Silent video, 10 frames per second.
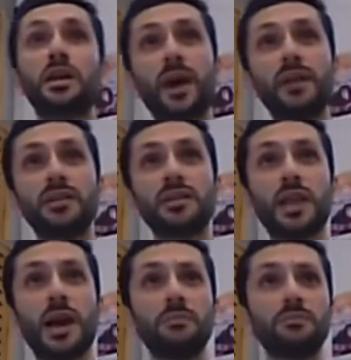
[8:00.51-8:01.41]
about
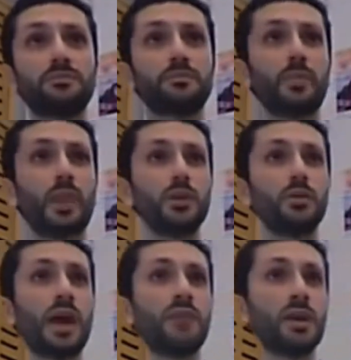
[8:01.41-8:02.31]
Islam, you
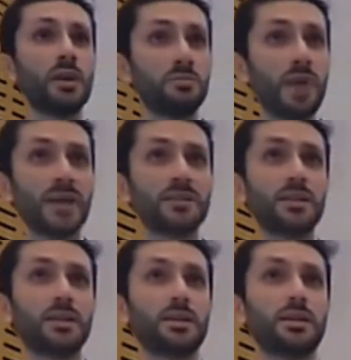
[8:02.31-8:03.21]
want to have an impact
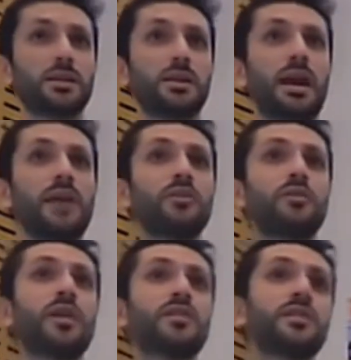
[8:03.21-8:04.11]
at
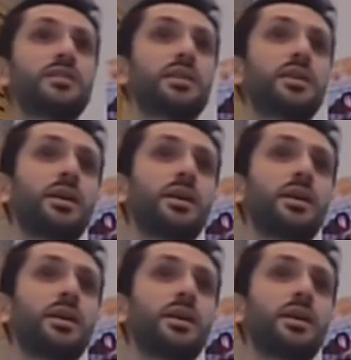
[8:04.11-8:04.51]
university,